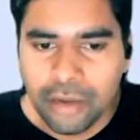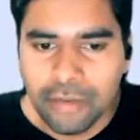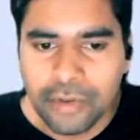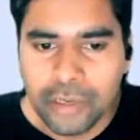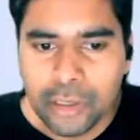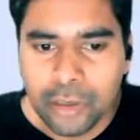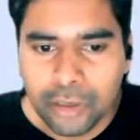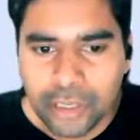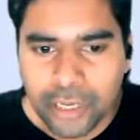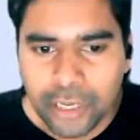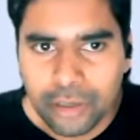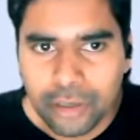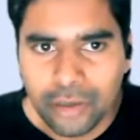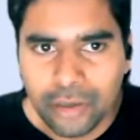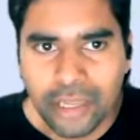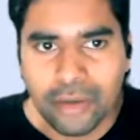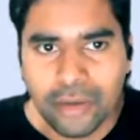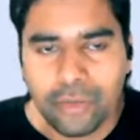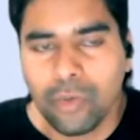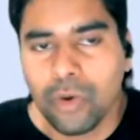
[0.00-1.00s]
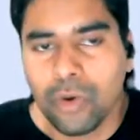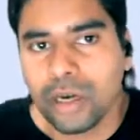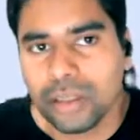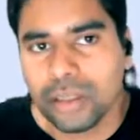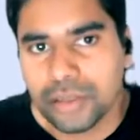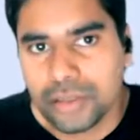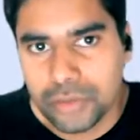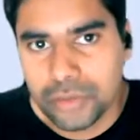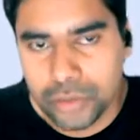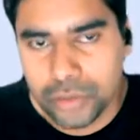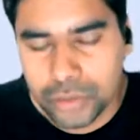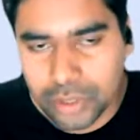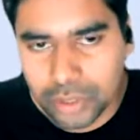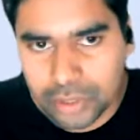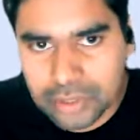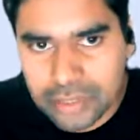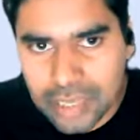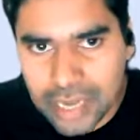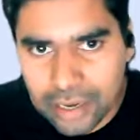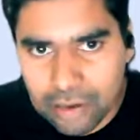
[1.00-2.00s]
We looked into like what are the
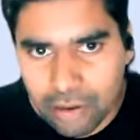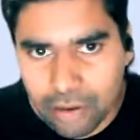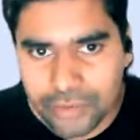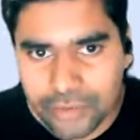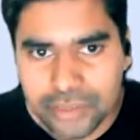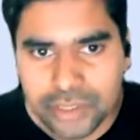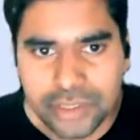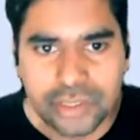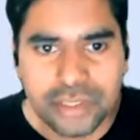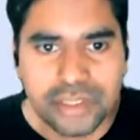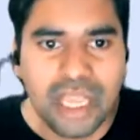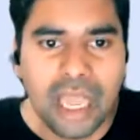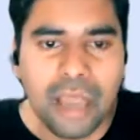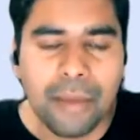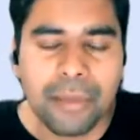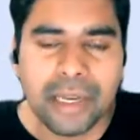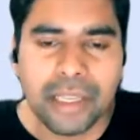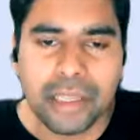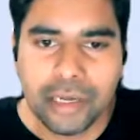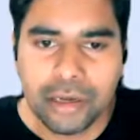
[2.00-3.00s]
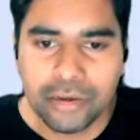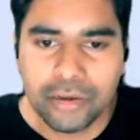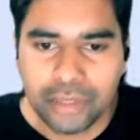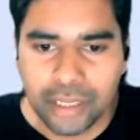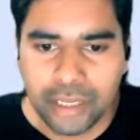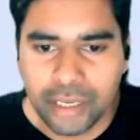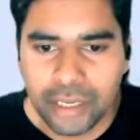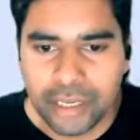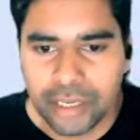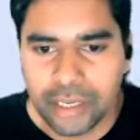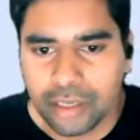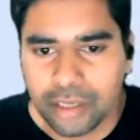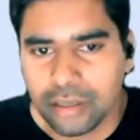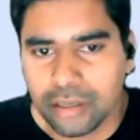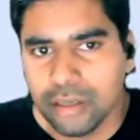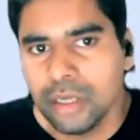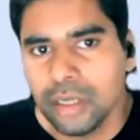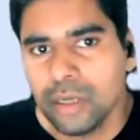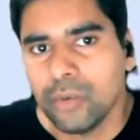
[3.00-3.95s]
social Slack conversations happening around the data,